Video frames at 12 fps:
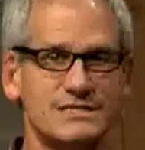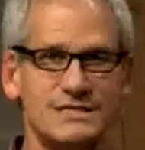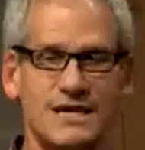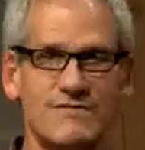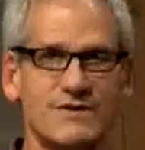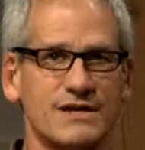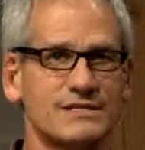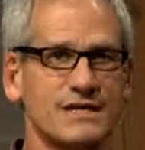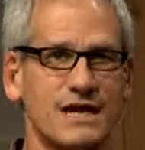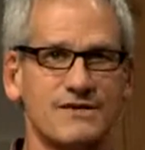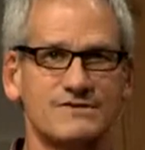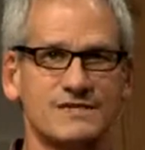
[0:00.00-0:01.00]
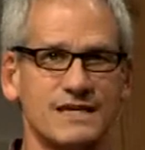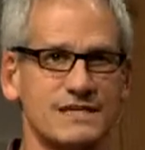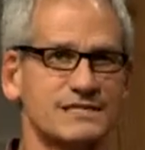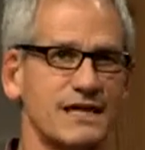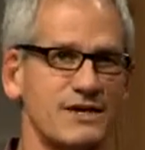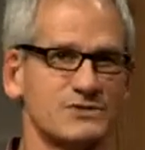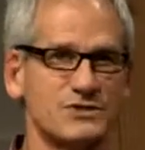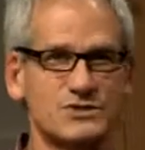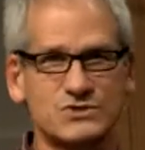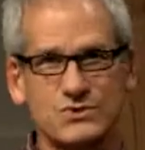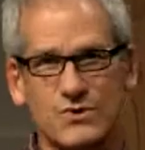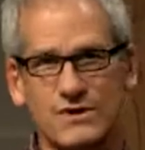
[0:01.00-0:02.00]
never get tired of singing. It tells the
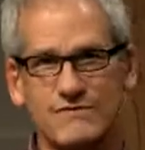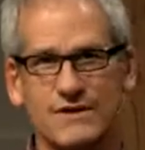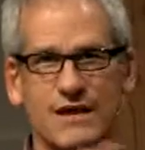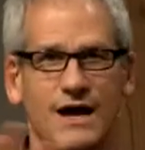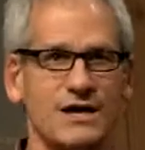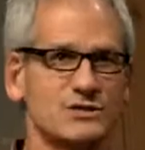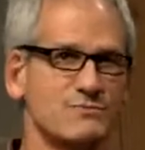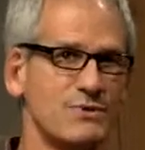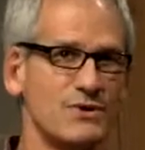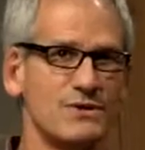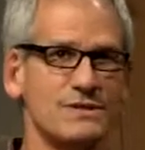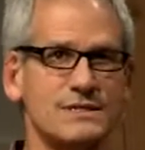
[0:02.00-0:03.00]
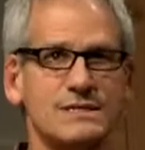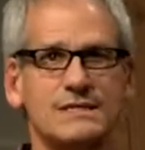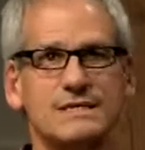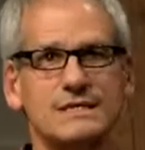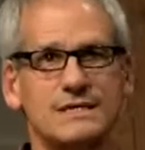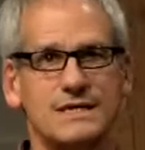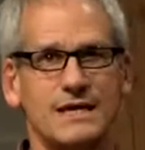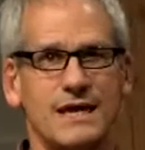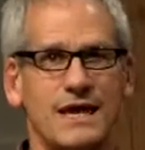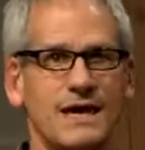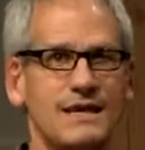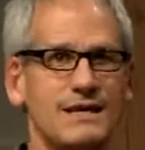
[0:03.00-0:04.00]
story of the gospel.
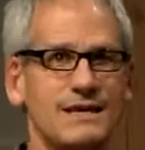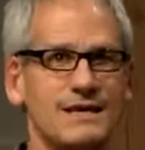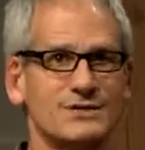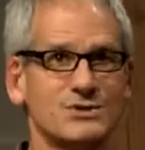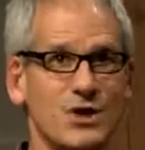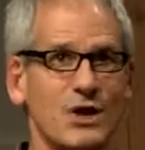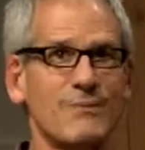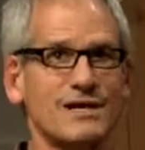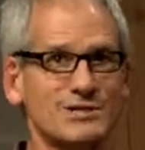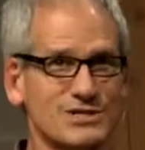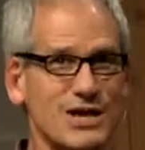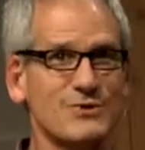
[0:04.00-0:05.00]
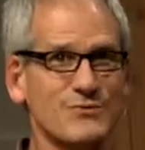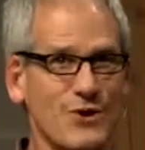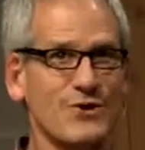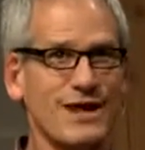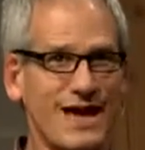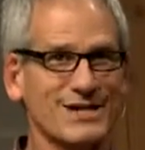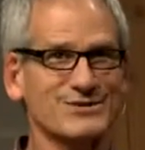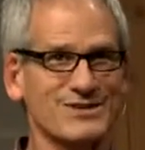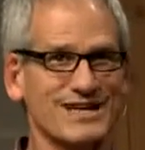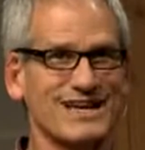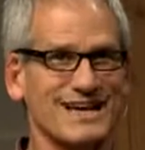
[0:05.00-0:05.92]
And a song my son wrote, actually,